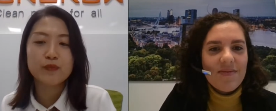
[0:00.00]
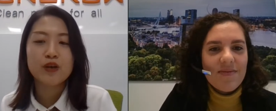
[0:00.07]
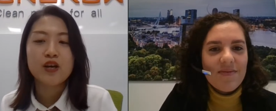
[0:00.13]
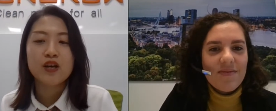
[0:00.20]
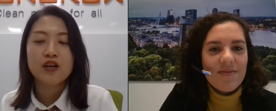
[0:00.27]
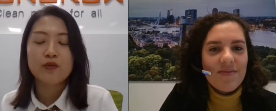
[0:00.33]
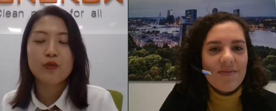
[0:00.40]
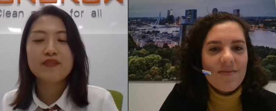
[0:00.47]

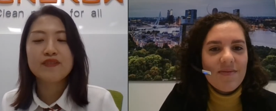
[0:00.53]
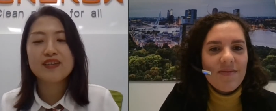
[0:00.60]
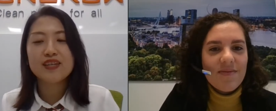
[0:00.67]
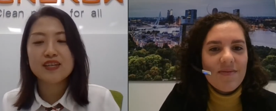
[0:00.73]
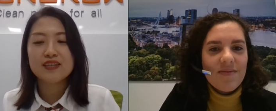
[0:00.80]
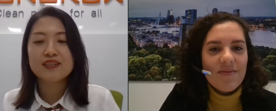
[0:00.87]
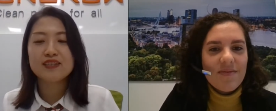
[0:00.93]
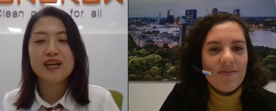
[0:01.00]
Speaker 1: One thing
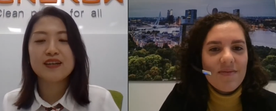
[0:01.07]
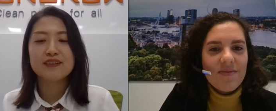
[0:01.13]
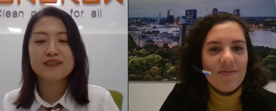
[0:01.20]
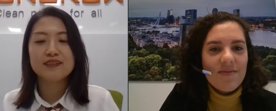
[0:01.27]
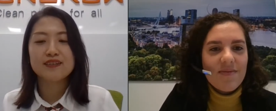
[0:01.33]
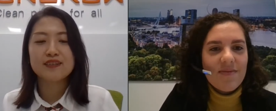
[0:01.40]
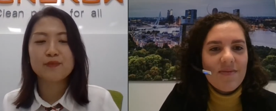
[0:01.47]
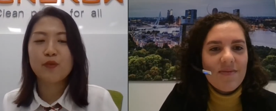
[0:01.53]
is that
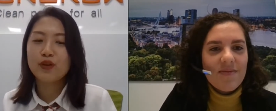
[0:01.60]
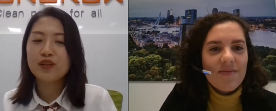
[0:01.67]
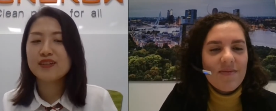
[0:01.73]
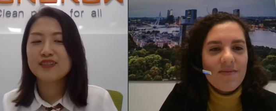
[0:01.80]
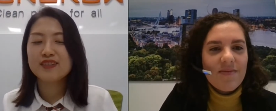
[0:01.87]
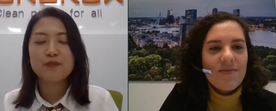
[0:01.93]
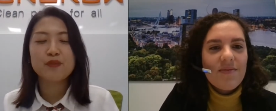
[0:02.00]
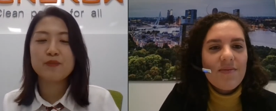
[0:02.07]
the
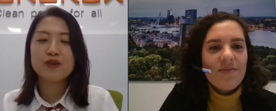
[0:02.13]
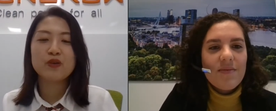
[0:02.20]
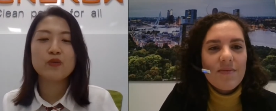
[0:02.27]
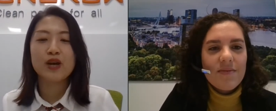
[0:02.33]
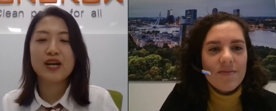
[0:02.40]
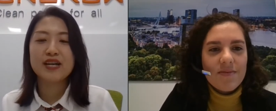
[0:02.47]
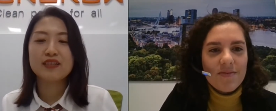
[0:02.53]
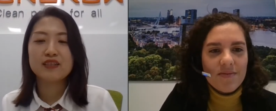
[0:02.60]
policy may be
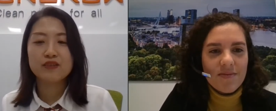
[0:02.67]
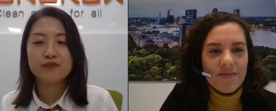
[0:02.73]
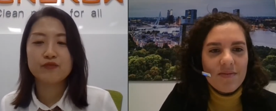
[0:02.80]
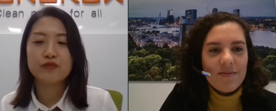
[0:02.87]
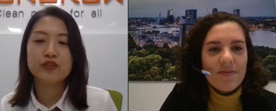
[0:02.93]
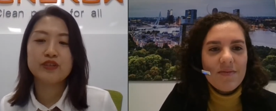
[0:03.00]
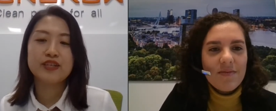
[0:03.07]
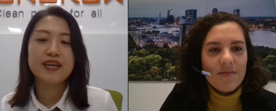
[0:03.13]
quite
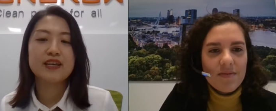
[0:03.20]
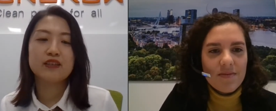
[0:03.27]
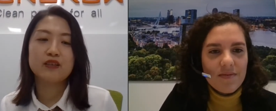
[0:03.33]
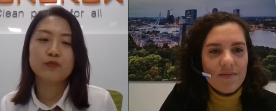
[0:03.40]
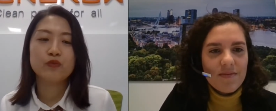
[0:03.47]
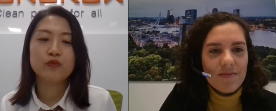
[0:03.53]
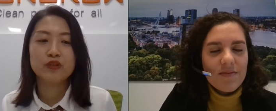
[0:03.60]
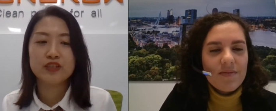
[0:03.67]
different and the
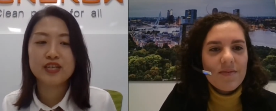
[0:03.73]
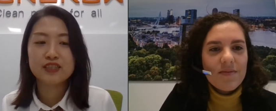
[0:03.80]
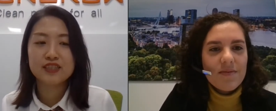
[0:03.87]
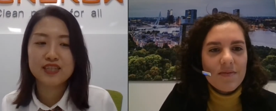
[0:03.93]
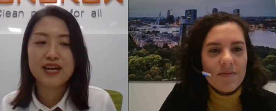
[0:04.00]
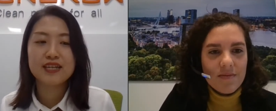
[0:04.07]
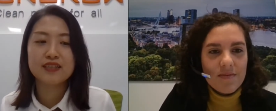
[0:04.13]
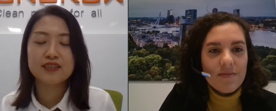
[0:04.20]
project
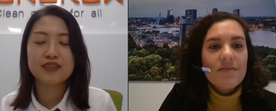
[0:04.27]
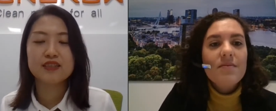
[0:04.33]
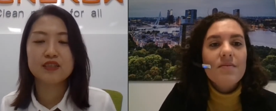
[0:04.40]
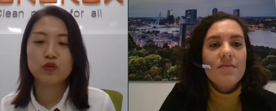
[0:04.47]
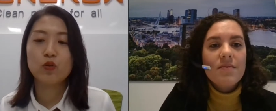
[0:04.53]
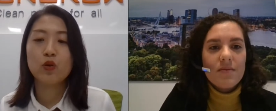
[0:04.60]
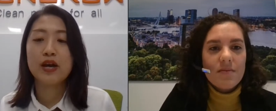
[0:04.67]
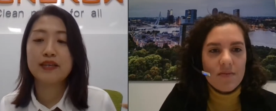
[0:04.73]
size is
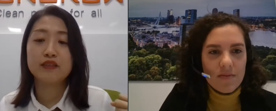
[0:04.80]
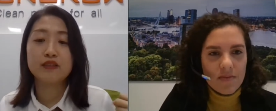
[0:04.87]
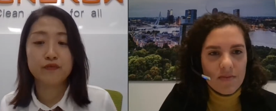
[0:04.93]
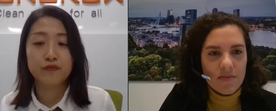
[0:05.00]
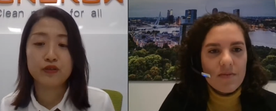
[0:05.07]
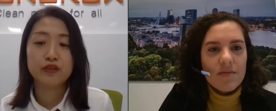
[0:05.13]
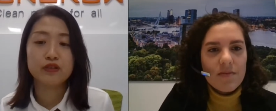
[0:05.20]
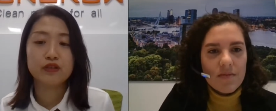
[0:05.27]
quite
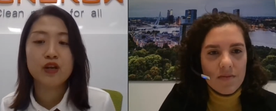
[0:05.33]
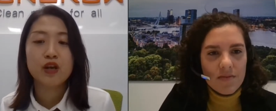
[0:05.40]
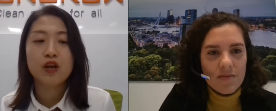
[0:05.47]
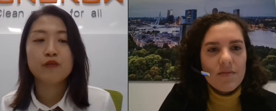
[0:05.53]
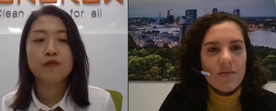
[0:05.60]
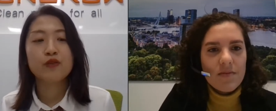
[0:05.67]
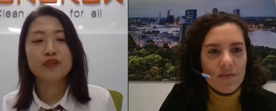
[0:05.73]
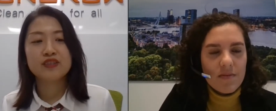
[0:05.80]
different. For
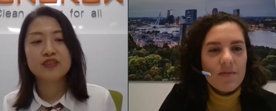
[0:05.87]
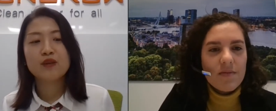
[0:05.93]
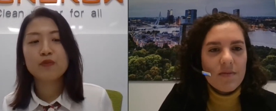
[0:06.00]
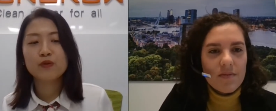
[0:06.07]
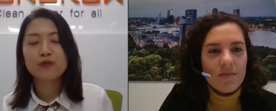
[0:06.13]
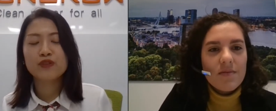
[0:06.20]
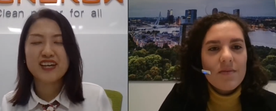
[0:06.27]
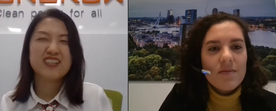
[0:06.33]
example,
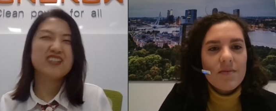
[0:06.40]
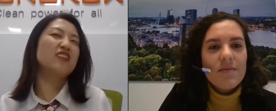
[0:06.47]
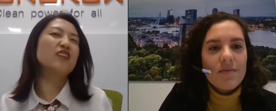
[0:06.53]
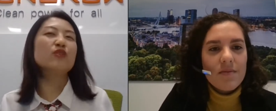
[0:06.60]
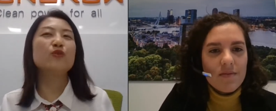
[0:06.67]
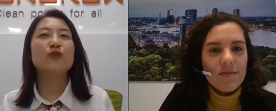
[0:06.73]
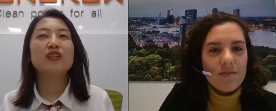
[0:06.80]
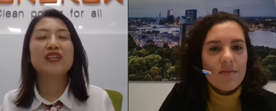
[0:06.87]
the Asia
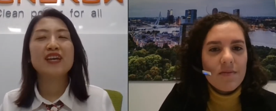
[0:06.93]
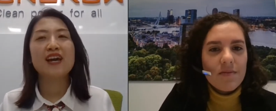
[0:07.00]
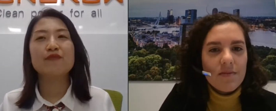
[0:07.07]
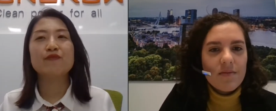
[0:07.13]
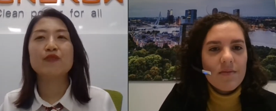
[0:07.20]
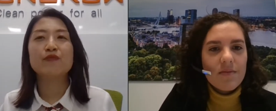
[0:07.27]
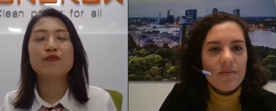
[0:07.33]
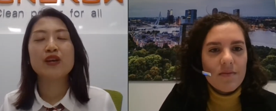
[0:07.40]
usually
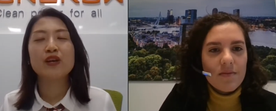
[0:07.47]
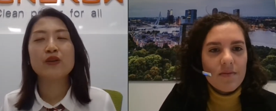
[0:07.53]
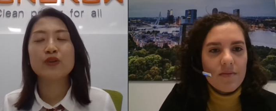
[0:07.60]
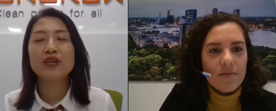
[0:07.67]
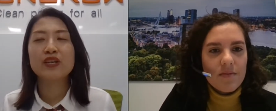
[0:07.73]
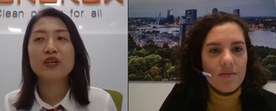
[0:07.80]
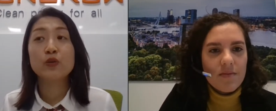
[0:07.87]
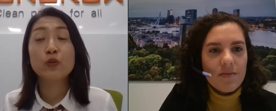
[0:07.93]
have a
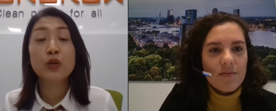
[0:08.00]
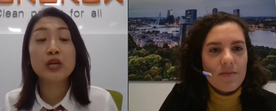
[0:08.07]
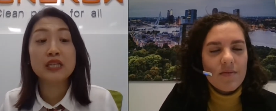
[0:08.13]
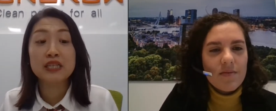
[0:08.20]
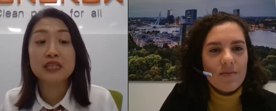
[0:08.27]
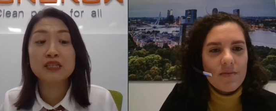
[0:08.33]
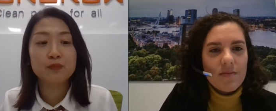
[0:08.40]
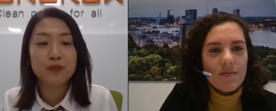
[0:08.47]
very quickly
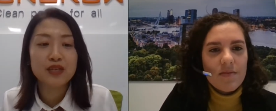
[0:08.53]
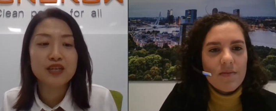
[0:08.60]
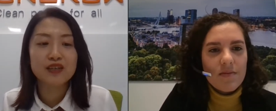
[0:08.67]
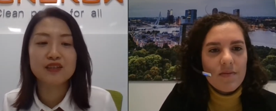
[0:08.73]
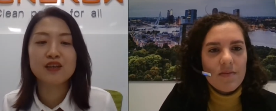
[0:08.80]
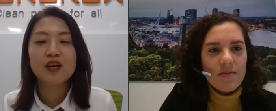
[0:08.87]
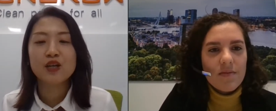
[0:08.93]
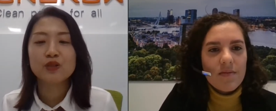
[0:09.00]
speed
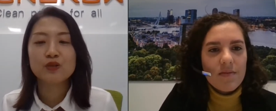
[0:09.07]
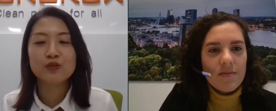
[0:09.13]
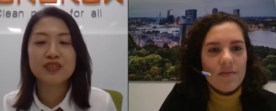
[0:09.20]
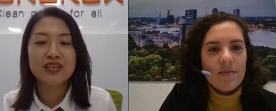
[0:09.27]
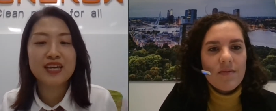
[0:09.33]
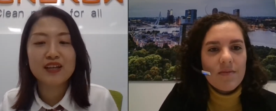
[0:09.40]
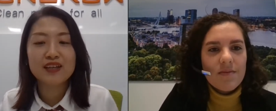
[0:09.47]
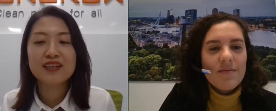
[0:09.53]
to
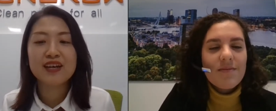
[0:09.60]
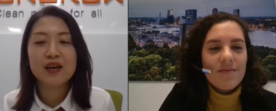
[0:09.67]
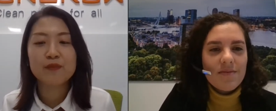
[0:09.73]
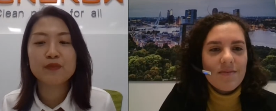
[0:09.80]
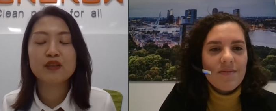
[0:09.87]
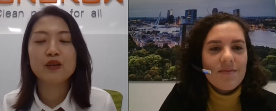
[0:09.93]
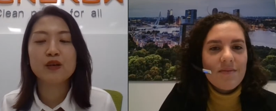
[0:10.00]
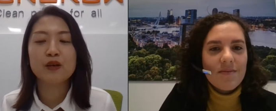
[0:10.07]
scaling up
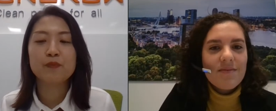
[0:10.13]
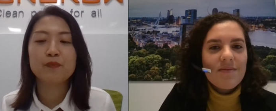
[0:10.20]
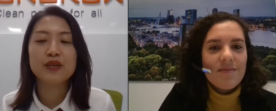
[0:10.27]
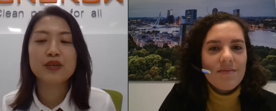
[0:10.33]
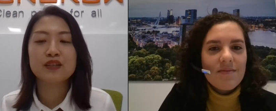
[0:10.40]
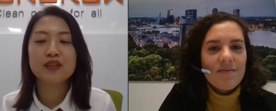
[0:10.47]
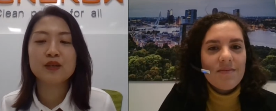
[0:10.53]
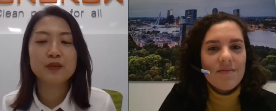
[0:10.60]
the
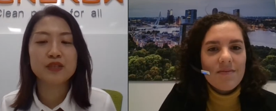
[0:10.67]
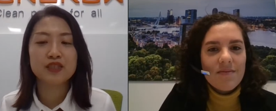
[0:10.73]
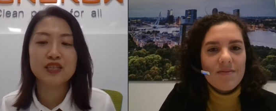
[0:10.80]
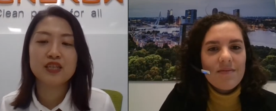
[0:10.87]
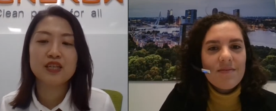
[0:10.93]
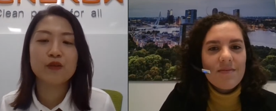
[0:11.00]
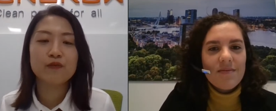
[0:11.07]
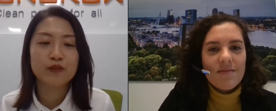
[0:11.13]
big capacity
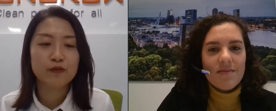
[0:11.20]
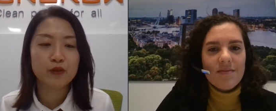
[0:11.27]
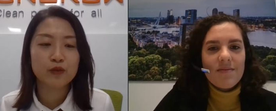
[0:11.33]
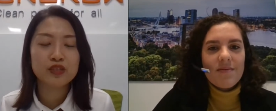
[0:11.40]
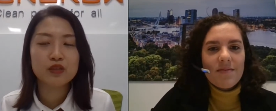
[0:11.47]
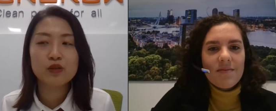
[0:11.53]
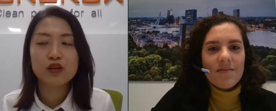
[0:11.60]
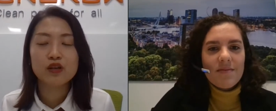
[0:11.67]
of the floating
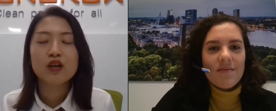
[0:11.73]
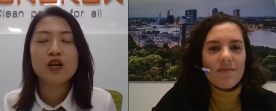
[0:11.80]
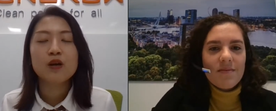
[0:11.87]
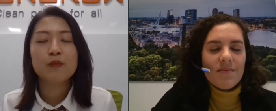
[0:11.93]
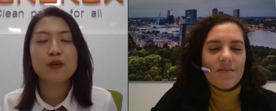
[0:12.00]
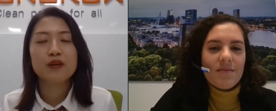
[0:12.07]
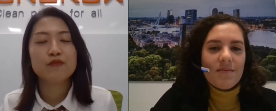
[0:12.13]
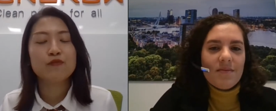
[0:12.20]
solar.
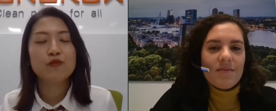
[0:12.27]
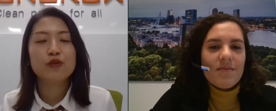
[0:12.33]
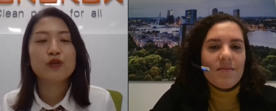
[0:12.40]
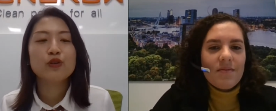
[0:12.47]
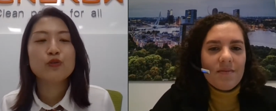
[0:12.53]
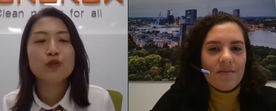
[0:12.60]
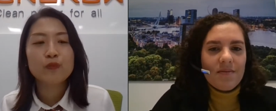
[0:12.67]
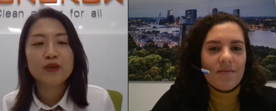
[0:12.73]
But for
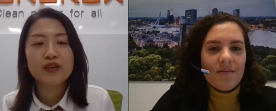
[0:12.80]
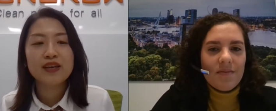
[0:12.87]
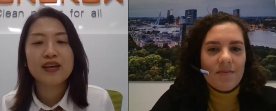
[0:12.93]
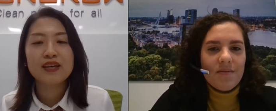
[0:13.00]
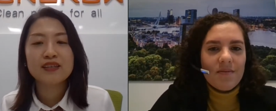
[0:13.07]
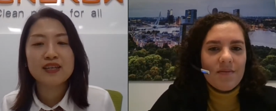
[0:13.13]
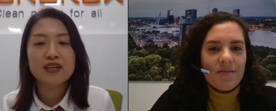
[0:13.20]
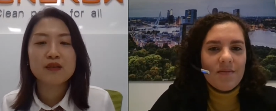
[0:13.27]
European, I
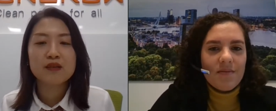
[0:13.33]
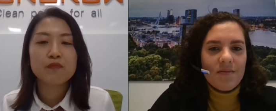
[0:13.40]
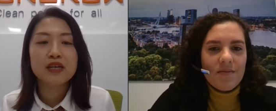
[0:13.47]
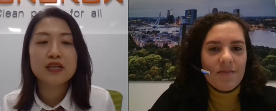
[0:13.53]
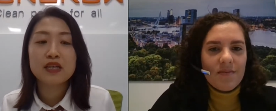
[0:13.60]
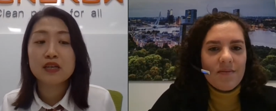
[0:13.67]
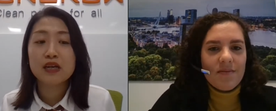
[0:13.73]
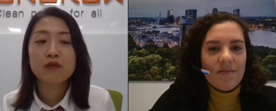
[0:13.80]
think
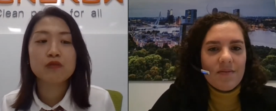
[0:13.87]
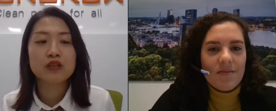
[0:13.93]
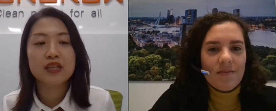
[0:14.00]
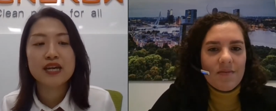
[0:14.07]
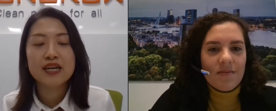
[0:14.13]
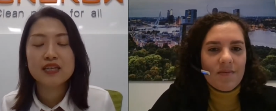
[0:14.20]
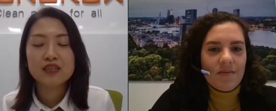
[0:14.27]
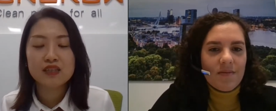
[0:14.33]
many our
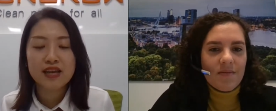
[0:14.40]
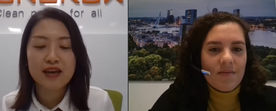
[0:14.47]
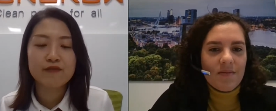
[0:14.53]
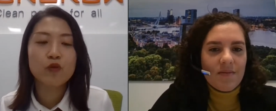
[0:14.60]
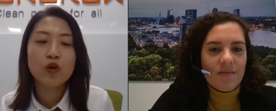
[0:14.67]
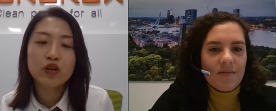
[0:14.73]
clients have more